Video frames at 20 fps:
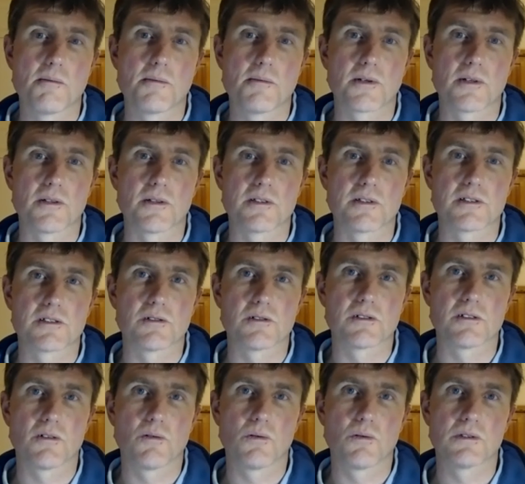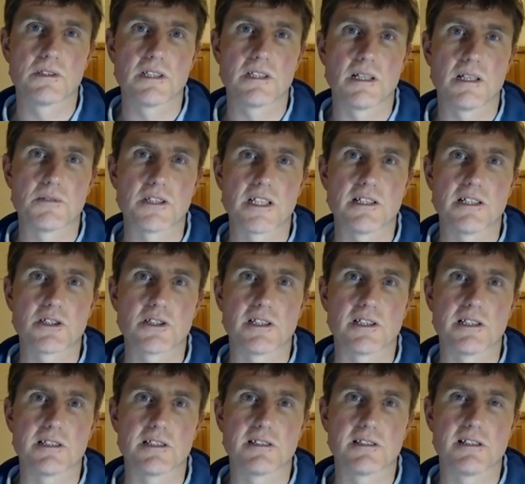Because all
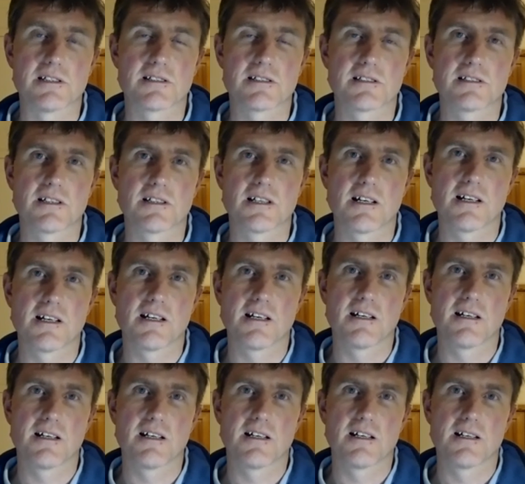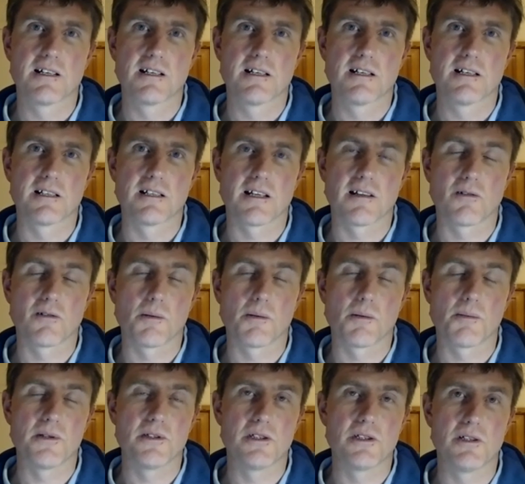temptation is another
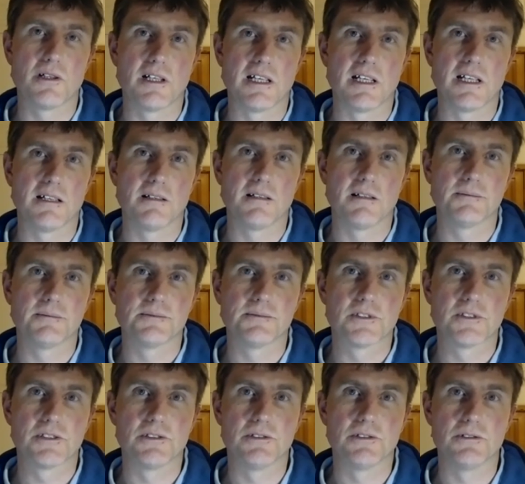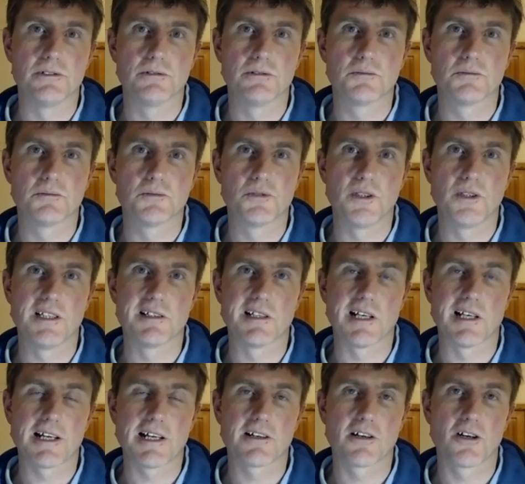opportunity to breathe,
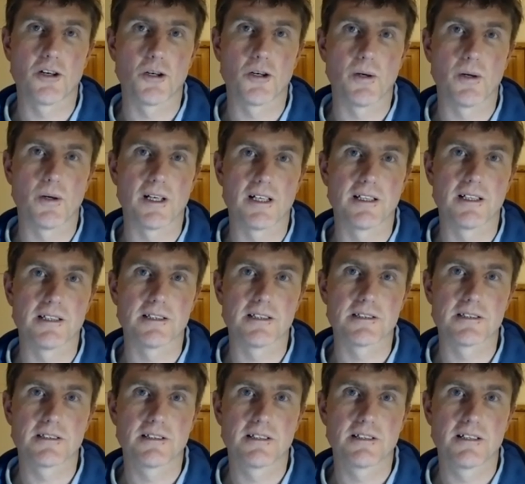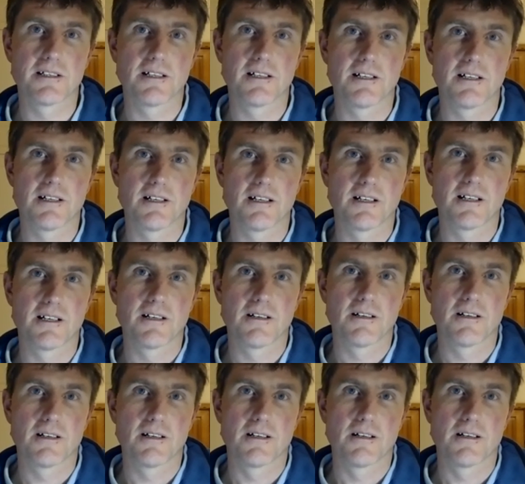let go, and
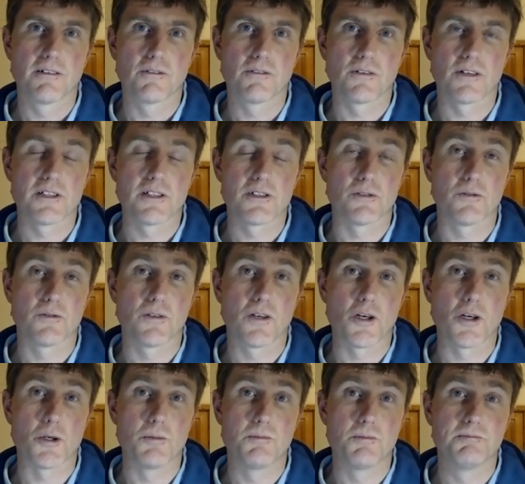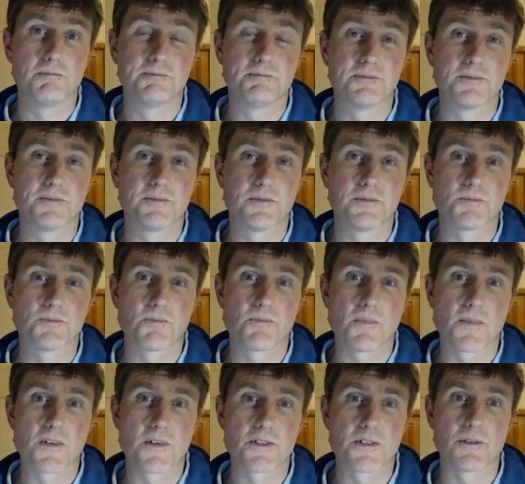find your flow.
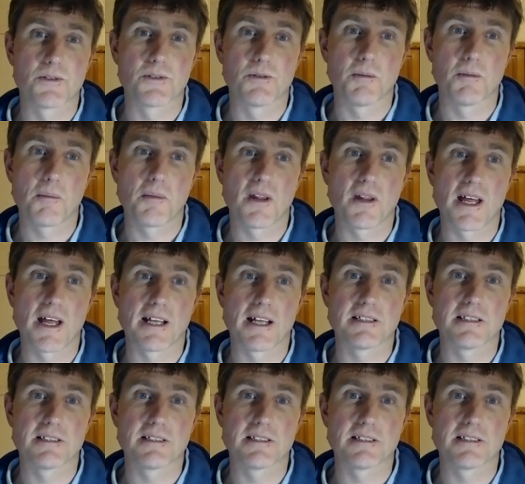So remember that,